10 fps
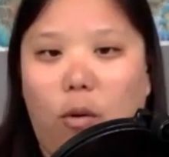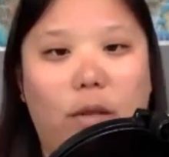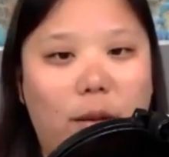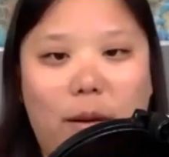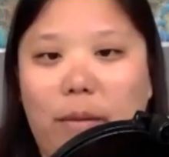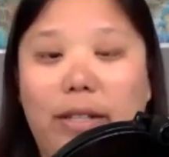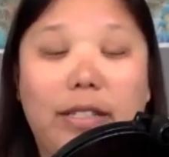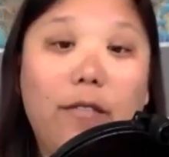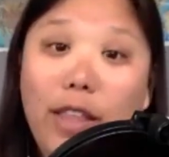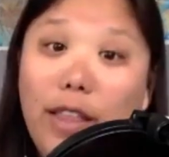poorly about
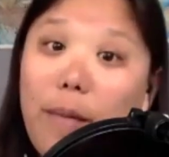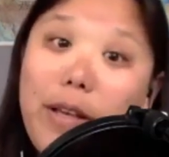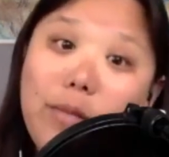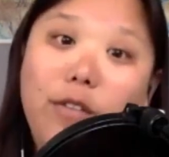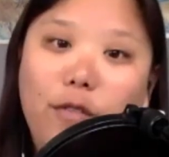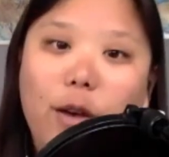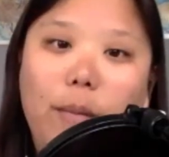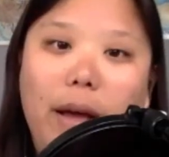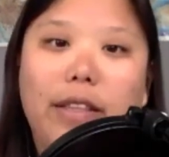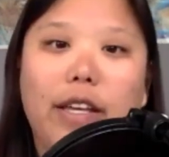myself, and then that makes me feel
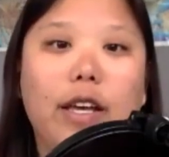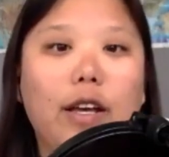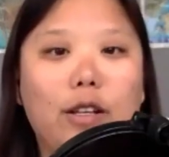badly.